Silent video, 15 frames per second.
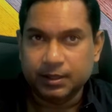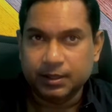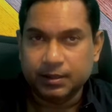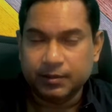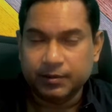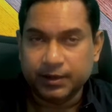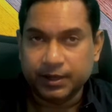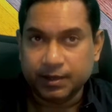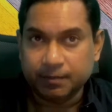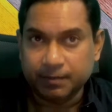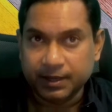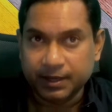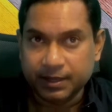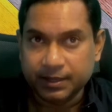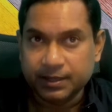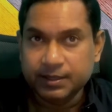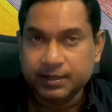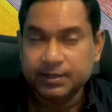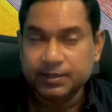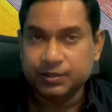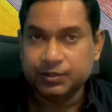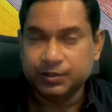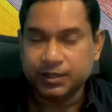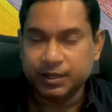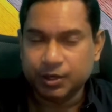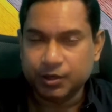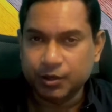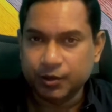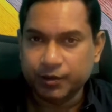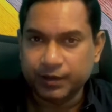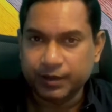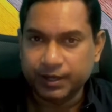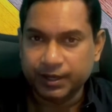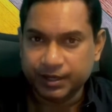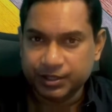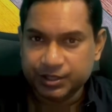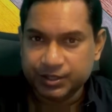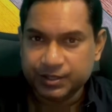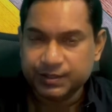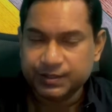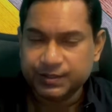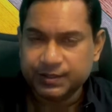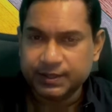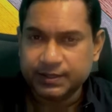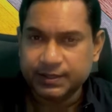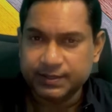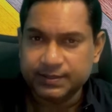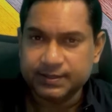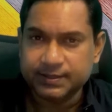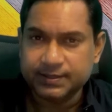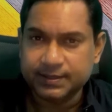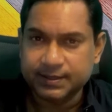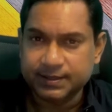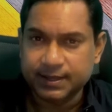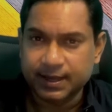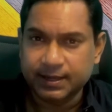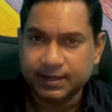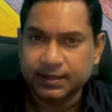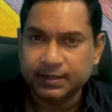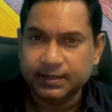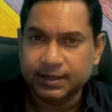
recommended to their congregations that this is satanic,